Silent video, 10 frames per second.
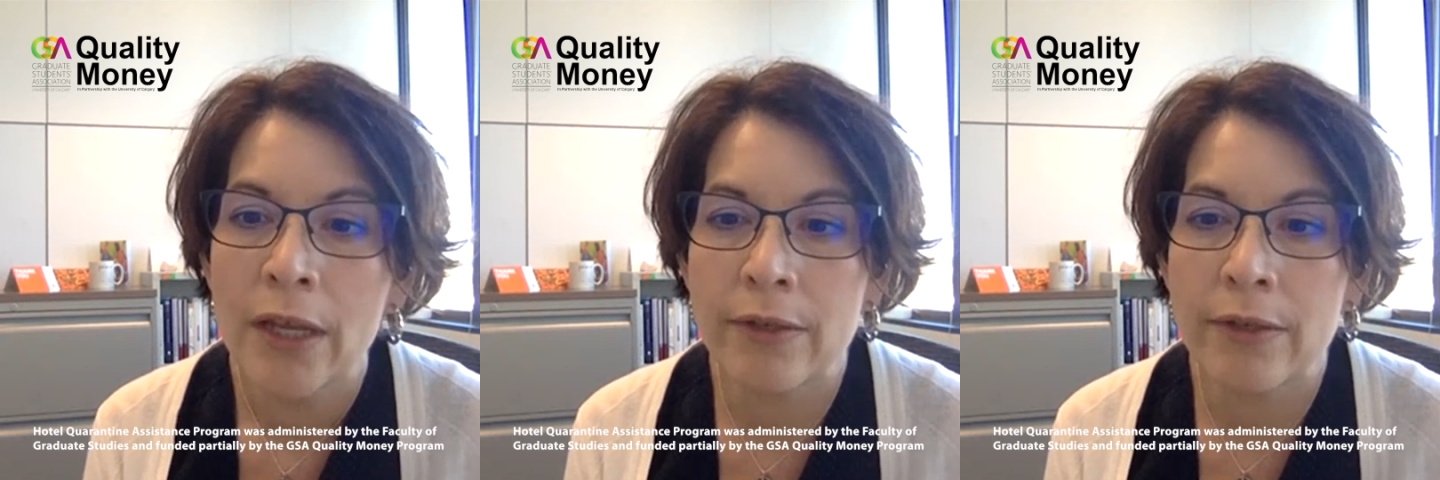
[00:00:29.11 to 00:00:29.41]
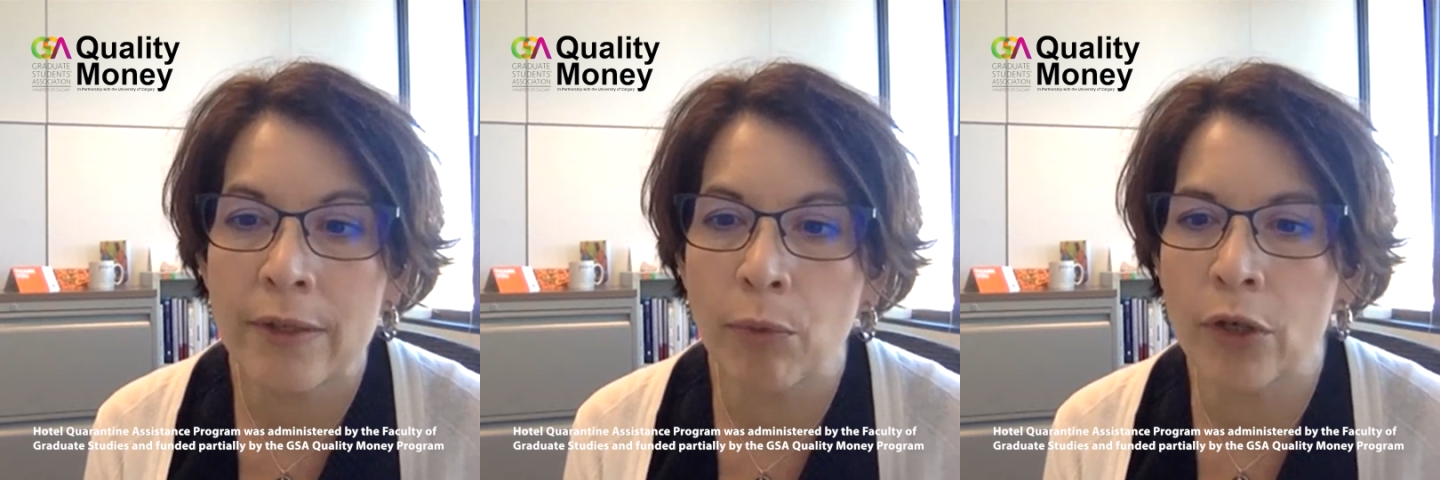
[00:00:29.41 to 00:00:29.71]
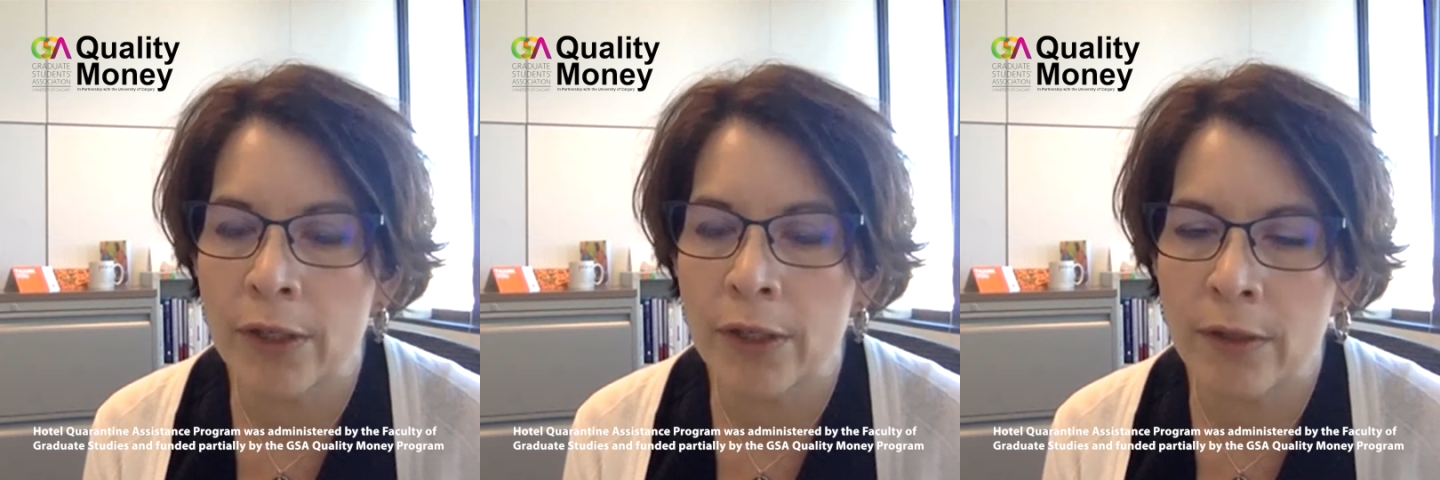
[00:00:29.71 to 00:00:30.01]
to
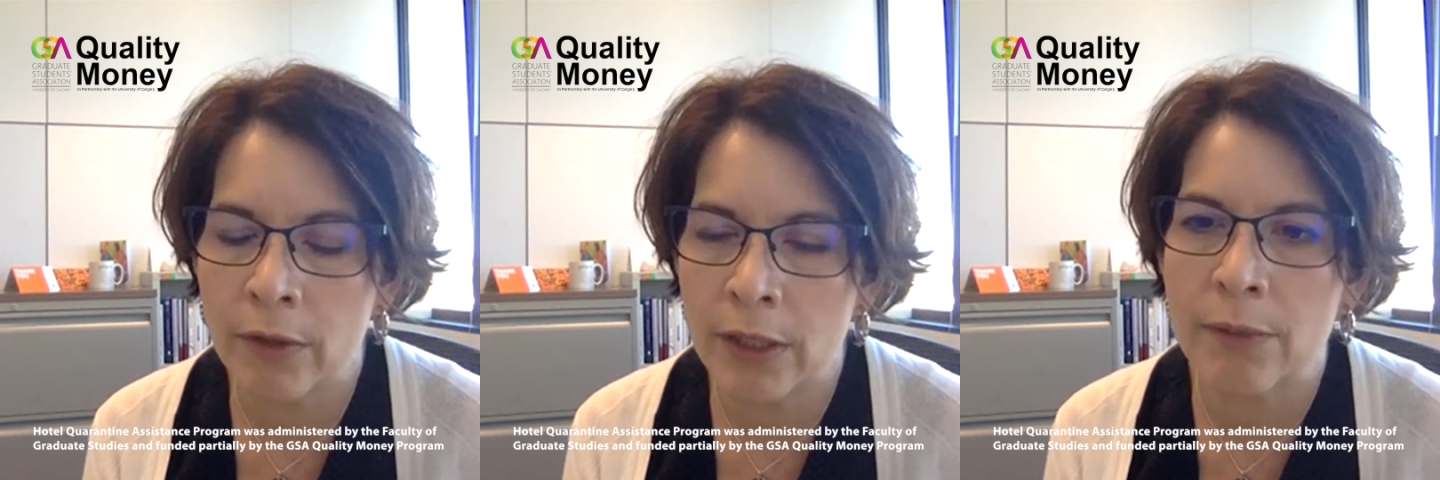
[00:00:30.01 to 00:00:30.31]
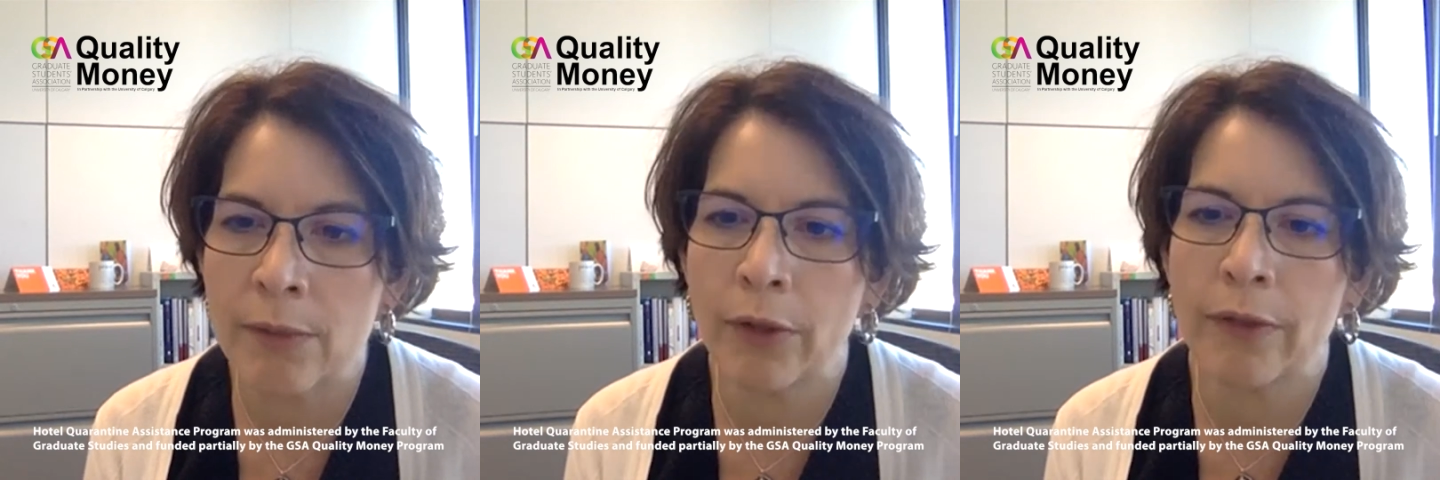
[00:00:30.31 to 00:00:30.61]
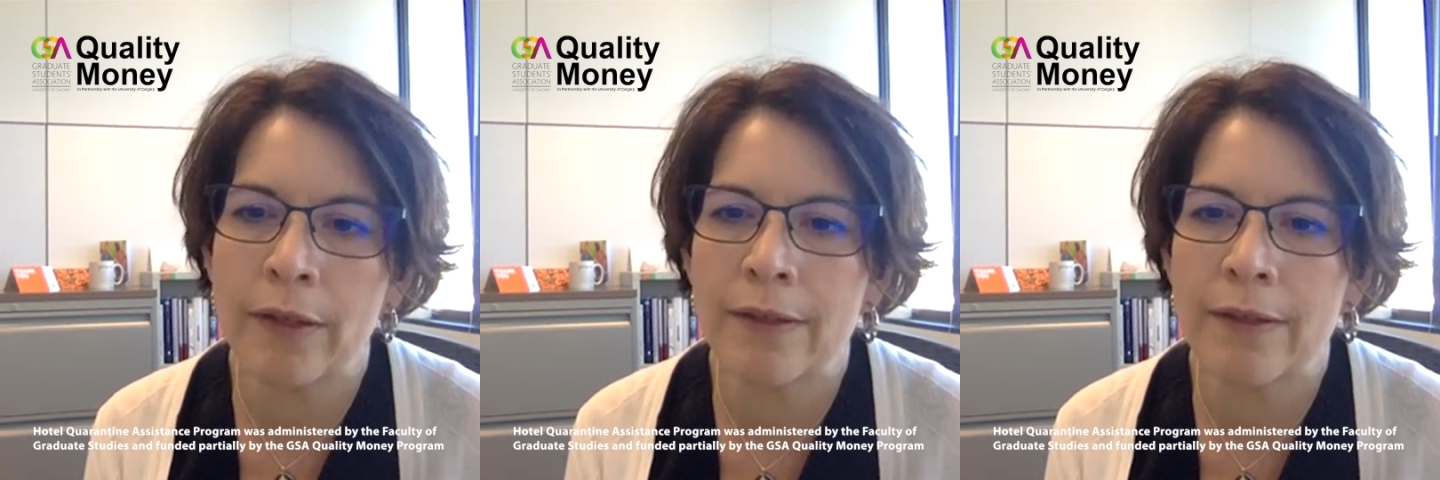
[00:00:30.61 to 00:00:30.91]
support students
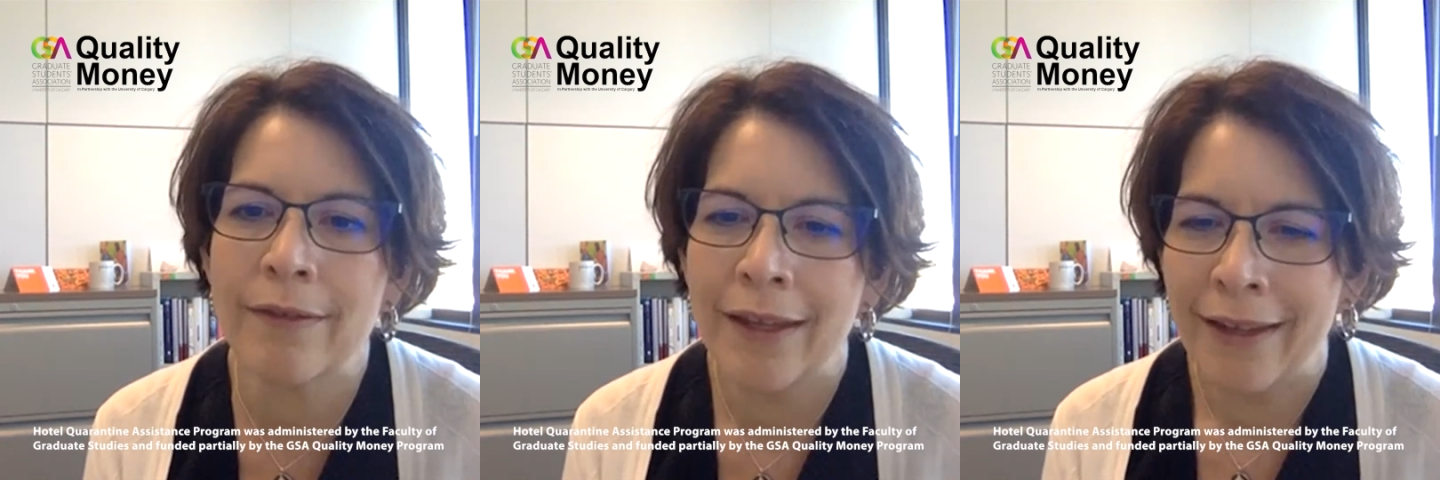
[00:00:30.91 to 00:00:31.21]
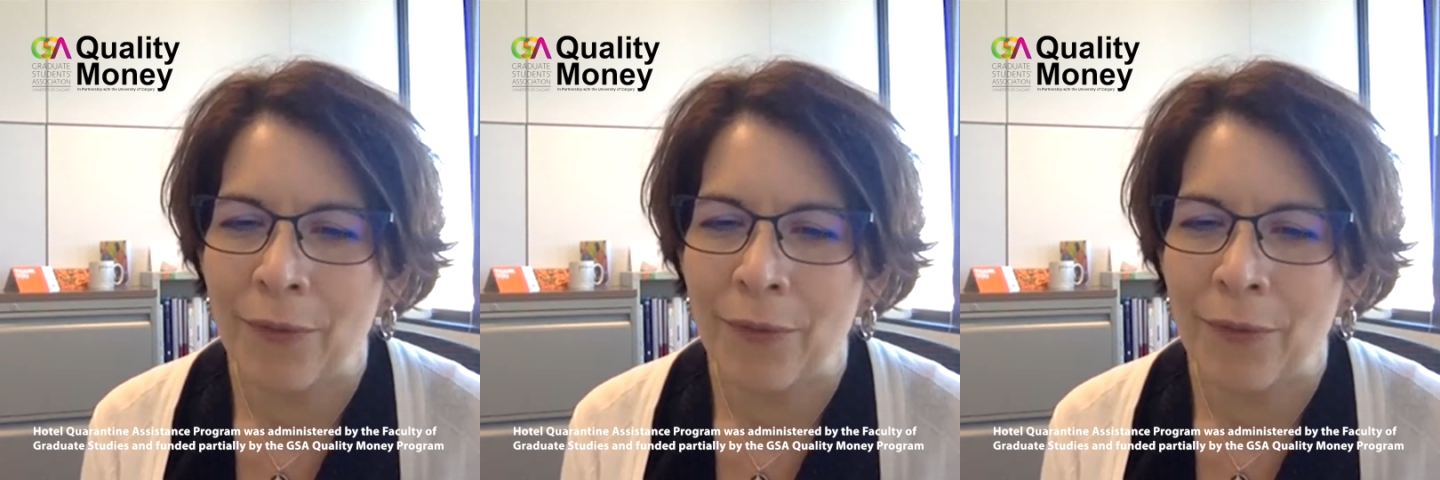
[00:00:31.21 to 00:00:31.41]
with this,